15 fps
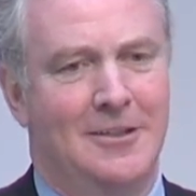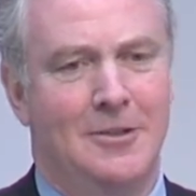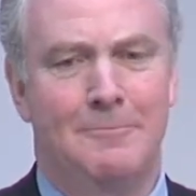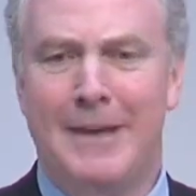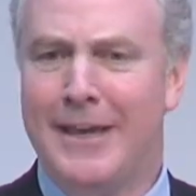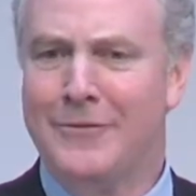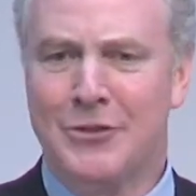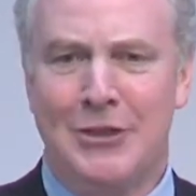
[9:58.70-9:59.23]

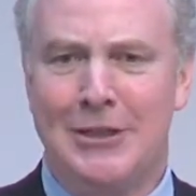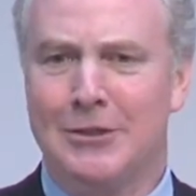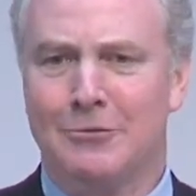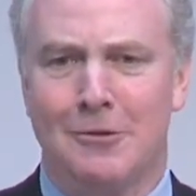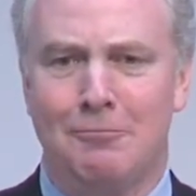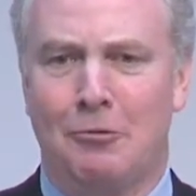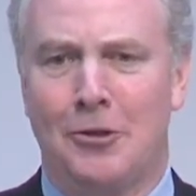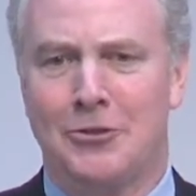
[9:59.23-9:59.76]
You may have seen
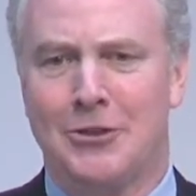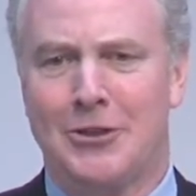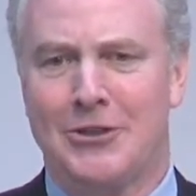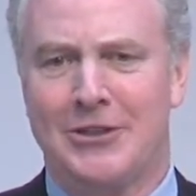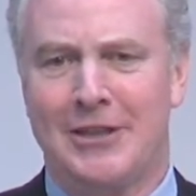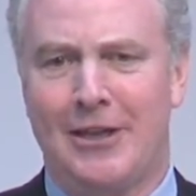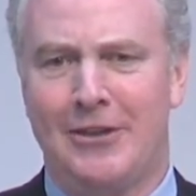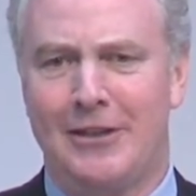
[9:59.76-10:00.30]
the report
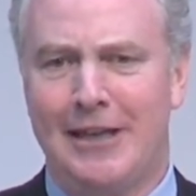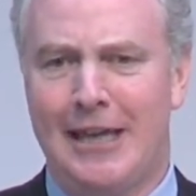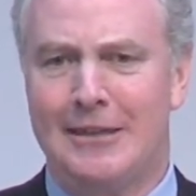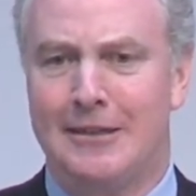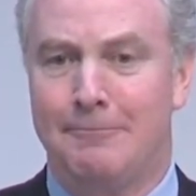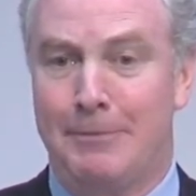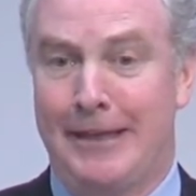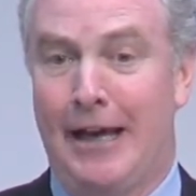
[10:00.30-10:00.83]
just the other day
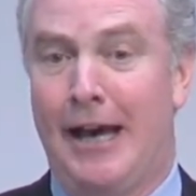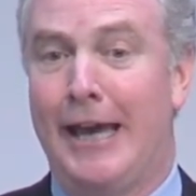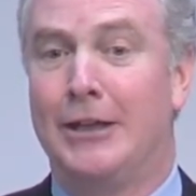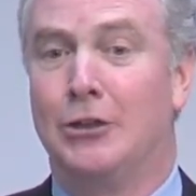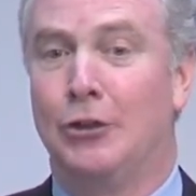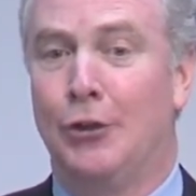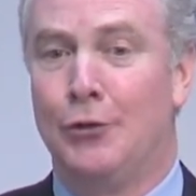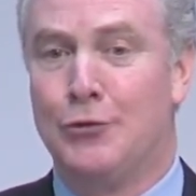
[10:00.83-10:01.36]
that
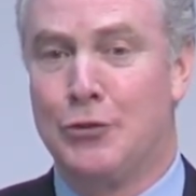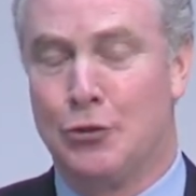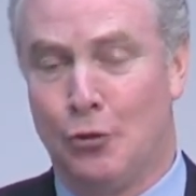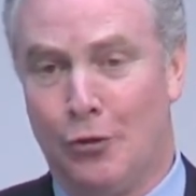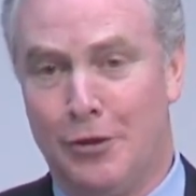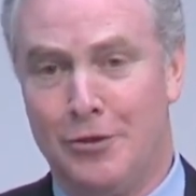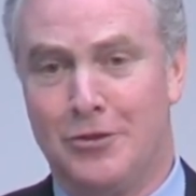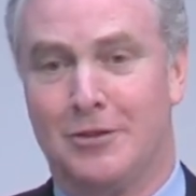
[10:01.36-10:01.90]
behind closed
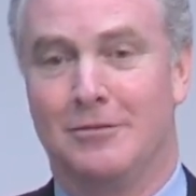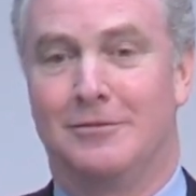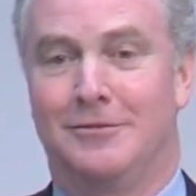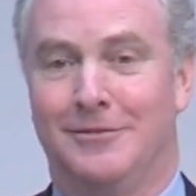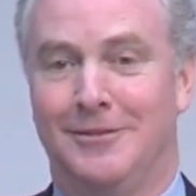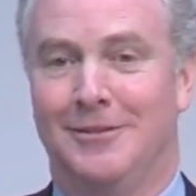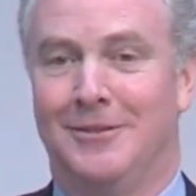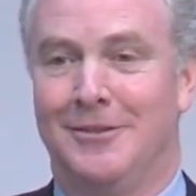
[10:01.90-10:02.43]

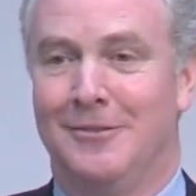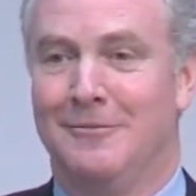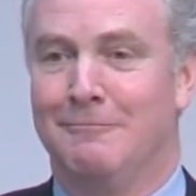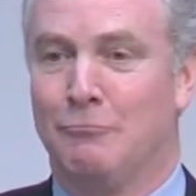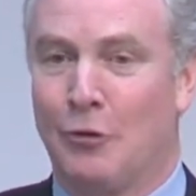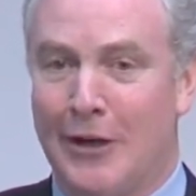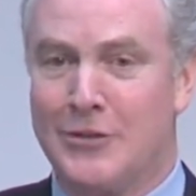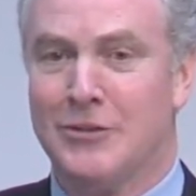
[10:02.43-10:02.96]
doors,
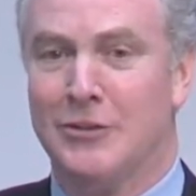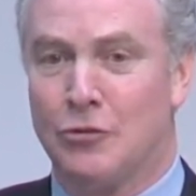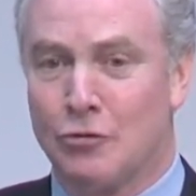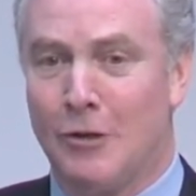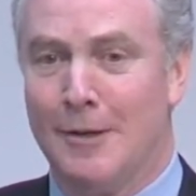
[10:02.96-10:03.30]
President